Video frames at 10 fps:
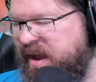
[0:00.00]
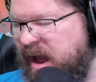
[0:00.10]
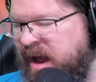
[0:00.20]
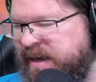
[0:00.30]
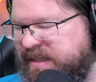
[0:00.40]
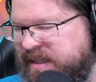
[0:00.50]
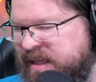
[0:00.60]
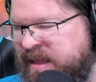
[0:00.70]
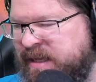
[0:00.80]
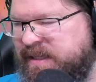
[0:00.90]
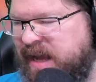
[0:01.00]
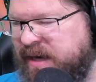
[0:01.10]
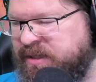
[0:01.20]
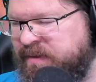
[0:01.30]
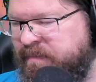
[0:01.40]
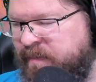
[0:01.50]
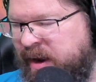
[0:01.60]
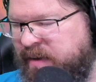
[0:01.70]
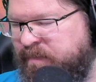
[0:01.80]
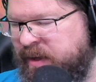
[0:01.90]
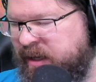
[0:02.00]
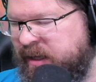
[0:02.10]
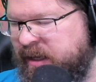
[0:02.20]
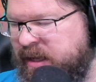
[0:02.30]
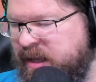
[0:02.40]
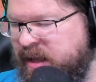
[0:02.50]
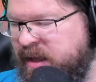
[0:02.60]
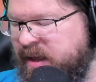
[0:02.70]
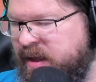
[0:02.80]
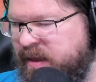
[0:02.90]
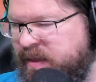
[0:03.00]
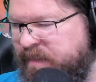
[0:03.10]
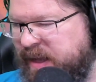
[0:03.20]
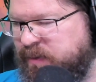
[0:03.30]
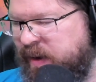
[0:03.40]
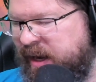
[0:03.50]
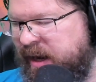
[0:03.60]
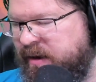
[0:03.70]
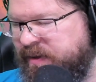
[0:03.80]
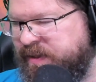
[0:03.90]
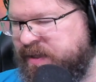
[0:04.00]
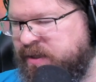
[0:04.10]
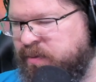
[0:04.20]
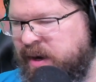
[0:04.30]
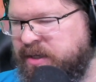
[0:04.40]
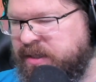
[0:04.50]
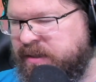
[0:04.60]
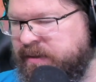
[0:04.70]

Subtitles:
honestly, this actually might be the best way to handle this situation.